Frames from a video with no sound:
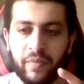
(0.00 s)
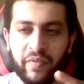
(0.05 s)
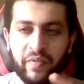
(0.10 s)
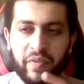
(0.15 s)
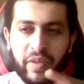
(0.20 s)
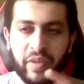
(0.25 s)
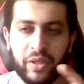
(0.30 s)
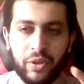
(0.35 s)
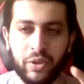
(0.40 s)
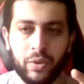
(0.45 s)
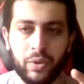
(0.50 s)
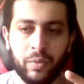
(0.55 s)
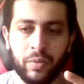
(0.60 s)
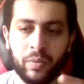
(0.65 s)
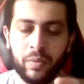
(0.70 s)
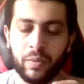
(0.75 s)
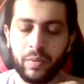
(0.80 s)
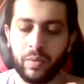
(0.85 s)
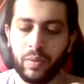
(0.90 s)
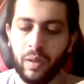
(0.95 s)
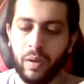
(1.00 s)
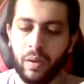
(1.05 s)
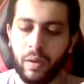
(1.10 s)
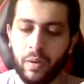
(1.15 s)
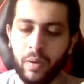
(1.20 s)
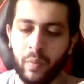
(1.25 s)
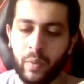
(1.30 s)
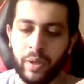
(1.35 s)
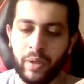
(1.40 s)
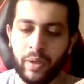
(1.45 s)
video
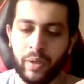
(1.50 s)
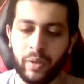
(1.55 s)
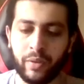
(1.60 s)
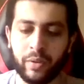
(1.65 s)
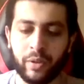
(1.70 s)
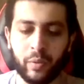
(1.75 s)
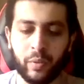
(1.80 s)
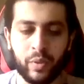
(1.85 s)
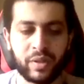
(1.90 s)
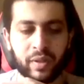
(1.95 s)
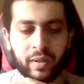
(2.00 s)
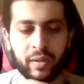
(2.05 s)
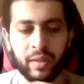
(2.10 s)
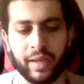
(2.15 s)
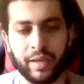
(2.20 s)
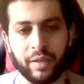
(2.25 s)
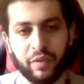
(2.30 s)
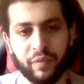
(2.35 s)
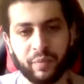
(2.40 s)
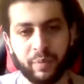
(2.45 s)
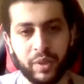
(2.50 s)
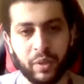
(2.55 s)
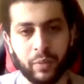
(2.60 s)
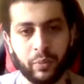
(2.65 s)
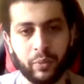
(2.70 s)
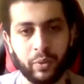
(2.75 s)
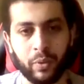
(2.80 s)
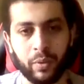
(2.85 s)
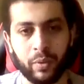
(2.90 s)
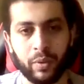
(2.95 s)
where there was a line of
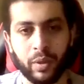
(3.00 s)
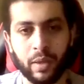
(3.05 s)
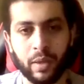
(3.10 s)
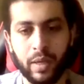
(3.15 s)
people,